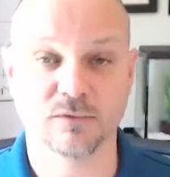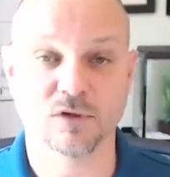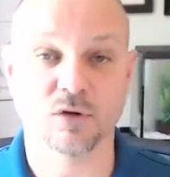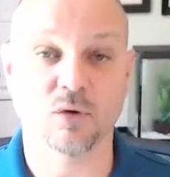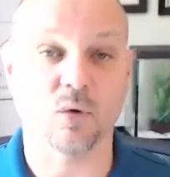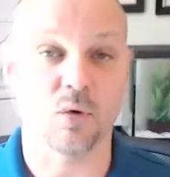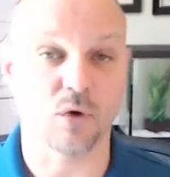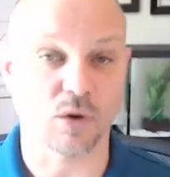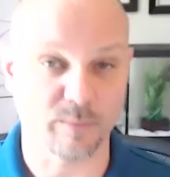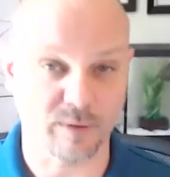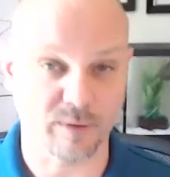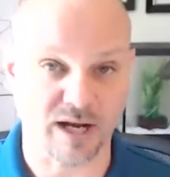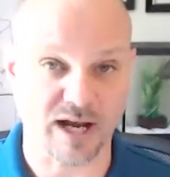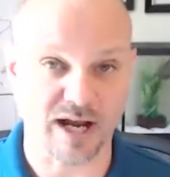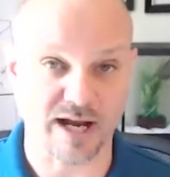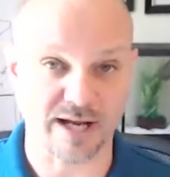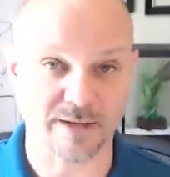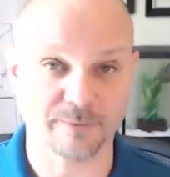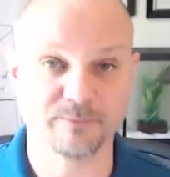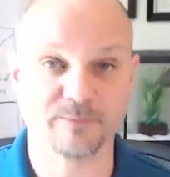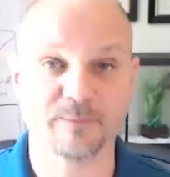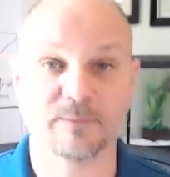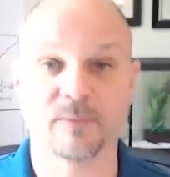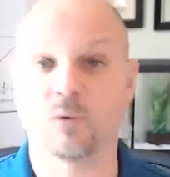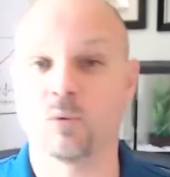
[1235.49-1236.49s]
or buy
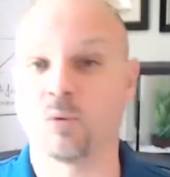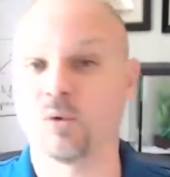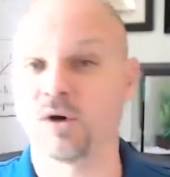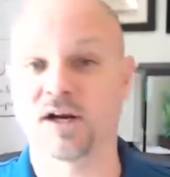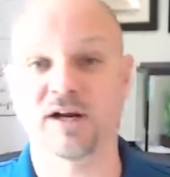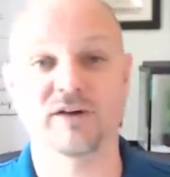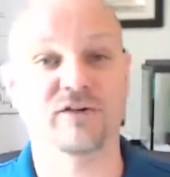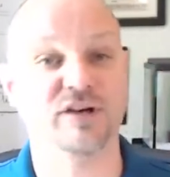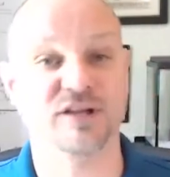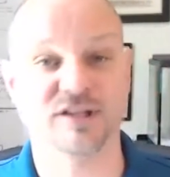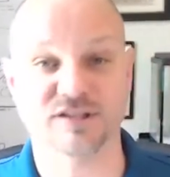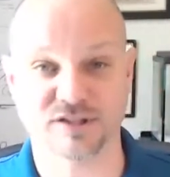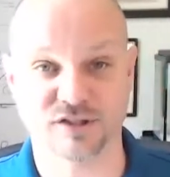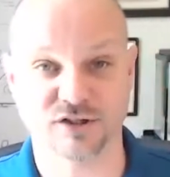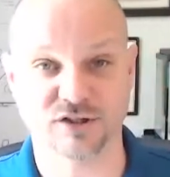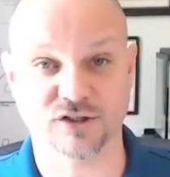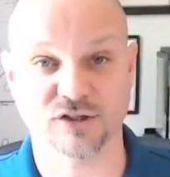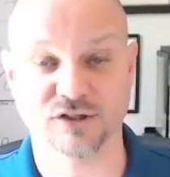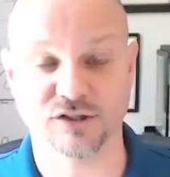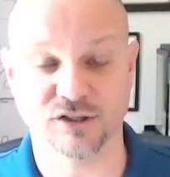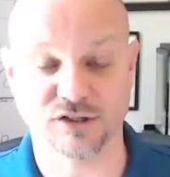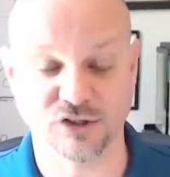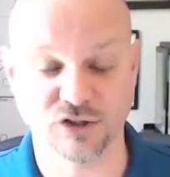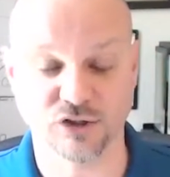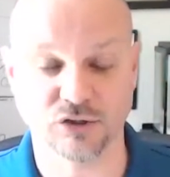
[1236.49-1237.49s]
whatever it is they're
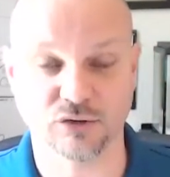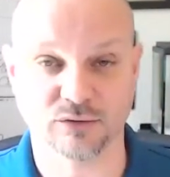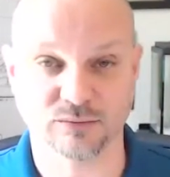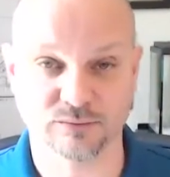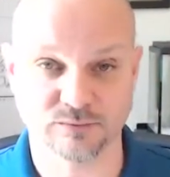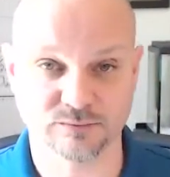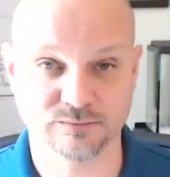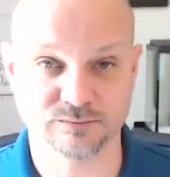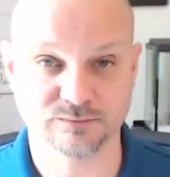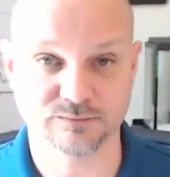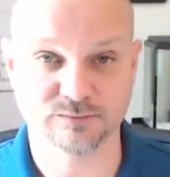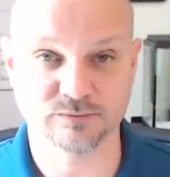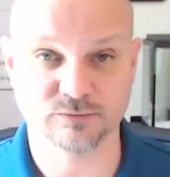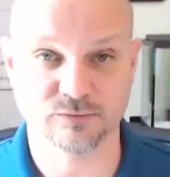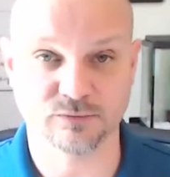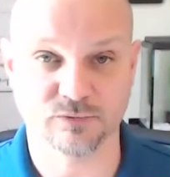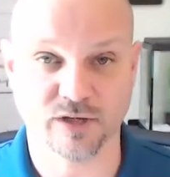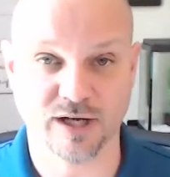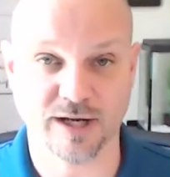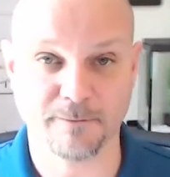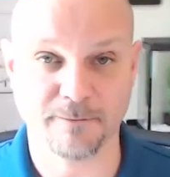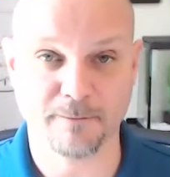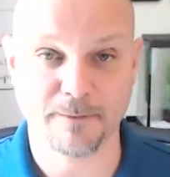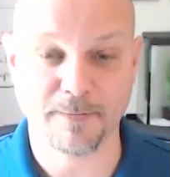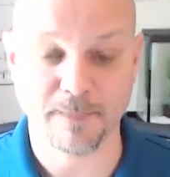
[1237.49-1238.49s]
going to do,
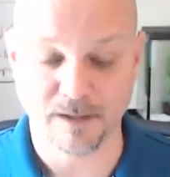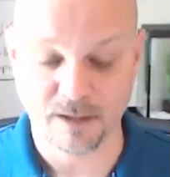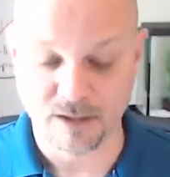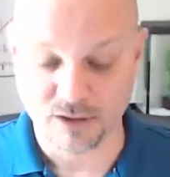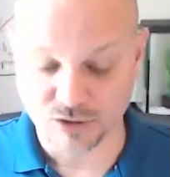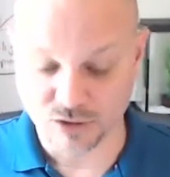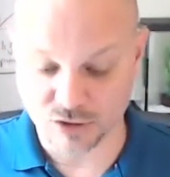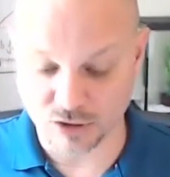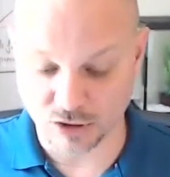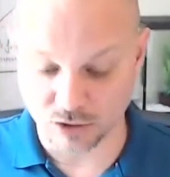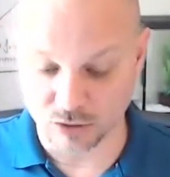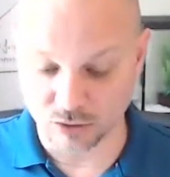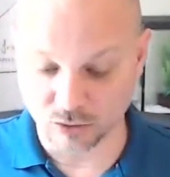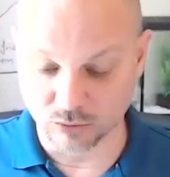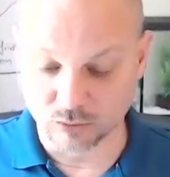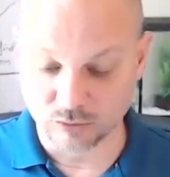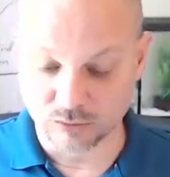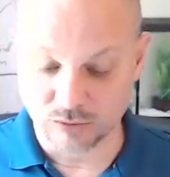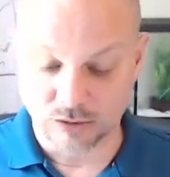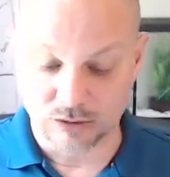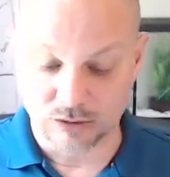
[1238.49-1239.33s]
right? So